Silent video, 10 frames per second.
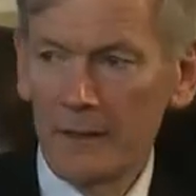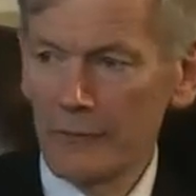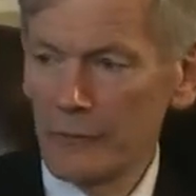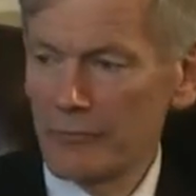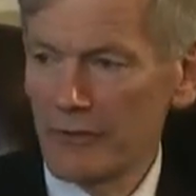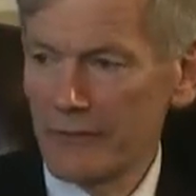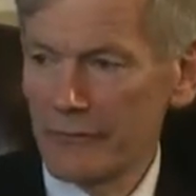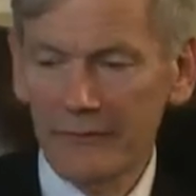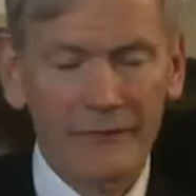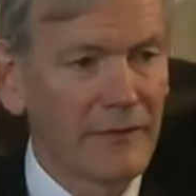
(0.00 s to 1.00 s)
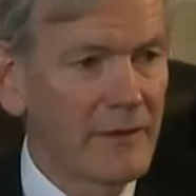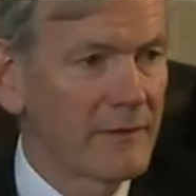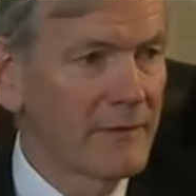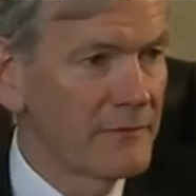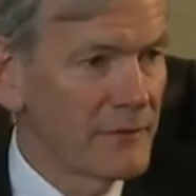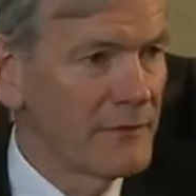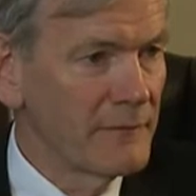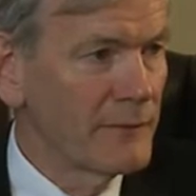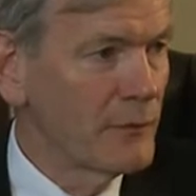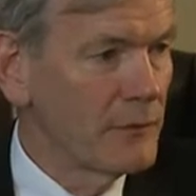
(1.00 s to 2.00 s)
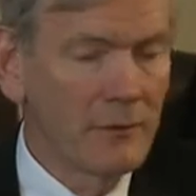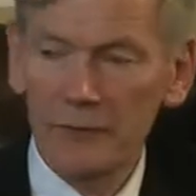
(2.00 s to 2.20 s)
The oil price was sinking through the floor.